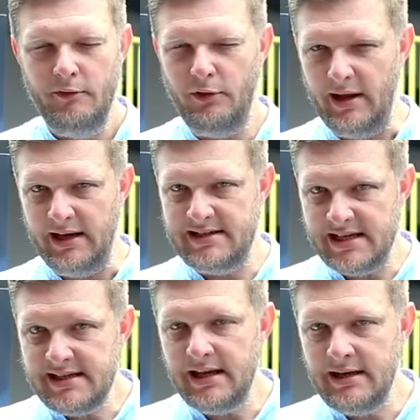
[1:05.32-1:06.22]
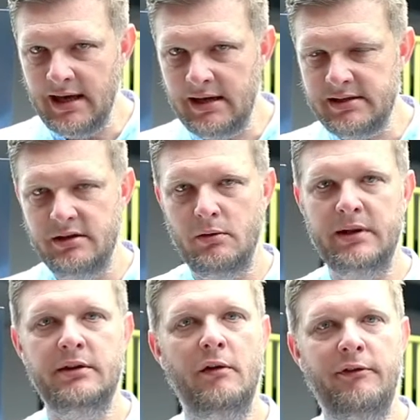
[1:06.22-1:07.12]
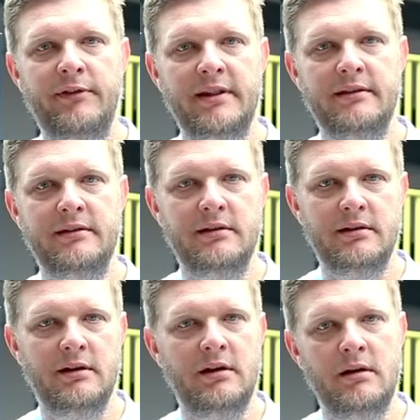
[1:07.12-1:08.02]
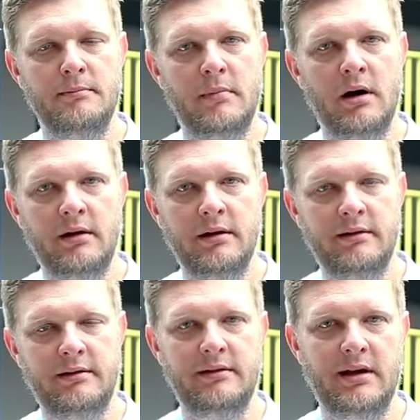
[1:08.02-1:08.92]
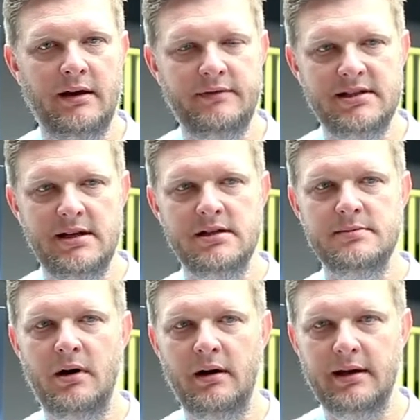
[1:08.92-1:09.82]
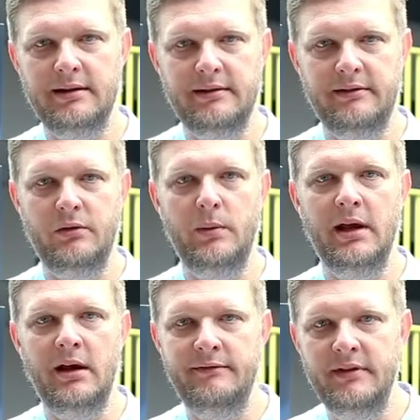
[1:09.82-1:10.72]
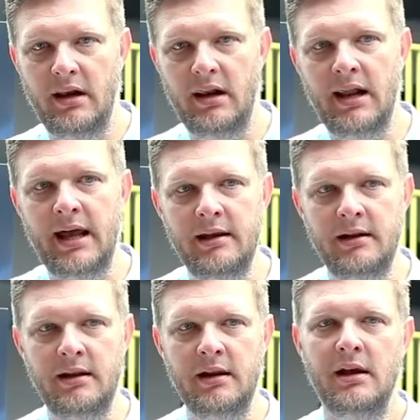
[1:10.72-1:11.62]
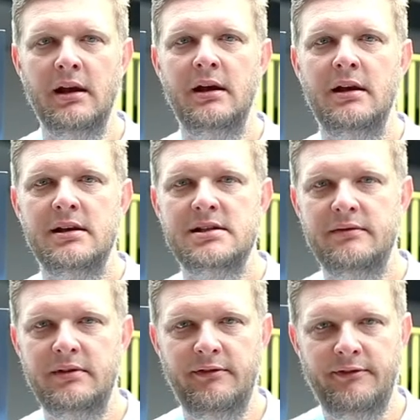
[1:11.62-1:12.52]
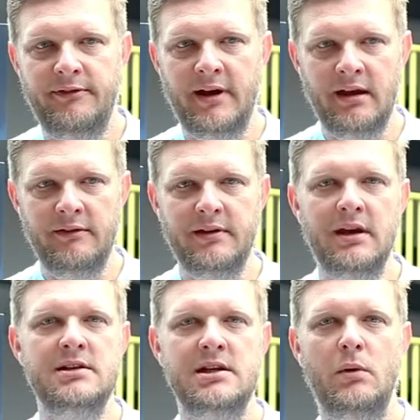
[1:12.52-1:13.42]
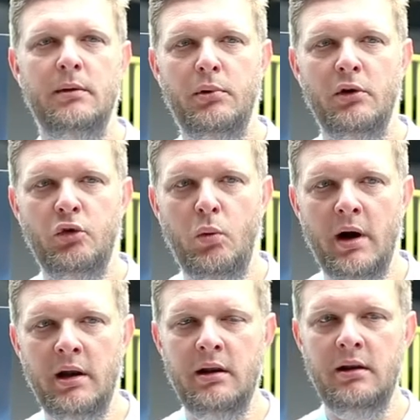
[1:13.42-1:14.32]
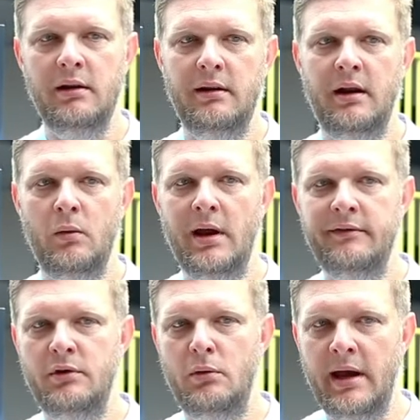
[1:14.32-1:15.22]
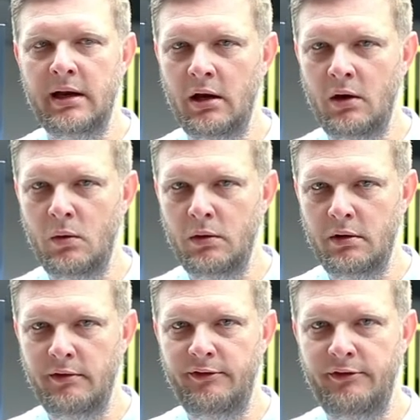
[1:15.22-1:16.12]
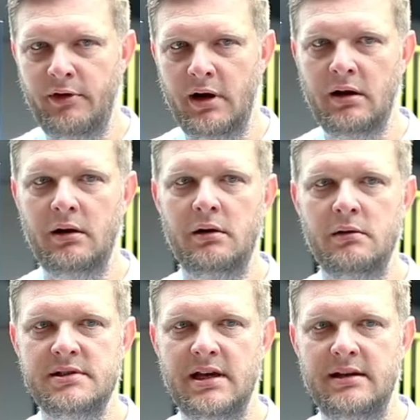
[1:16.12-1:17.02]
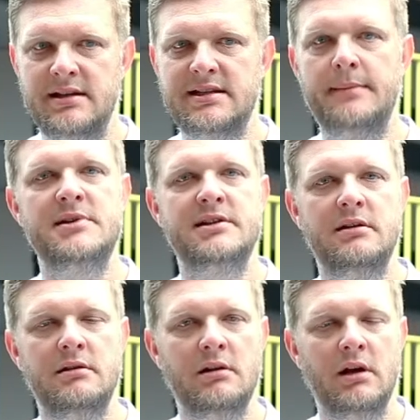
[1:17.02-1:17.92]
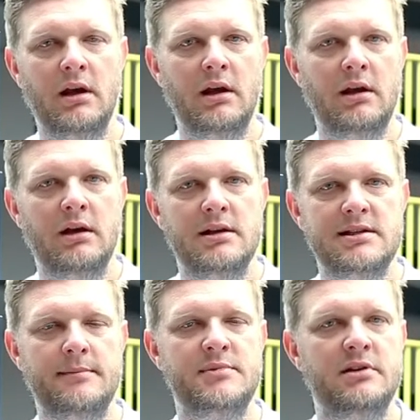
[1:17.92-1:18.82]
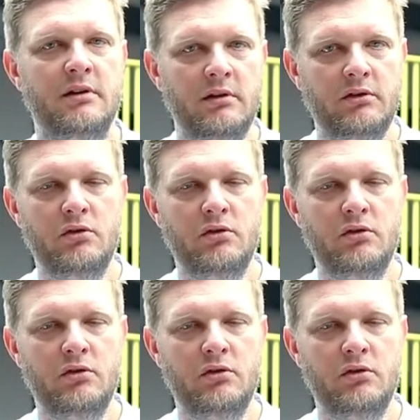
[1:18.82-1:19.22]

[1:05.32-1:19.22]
For existing gates, retrofit market, after sales market, we have the Lion 75 kg 1.1, then we have the Rhino, the Verticlose and the Samson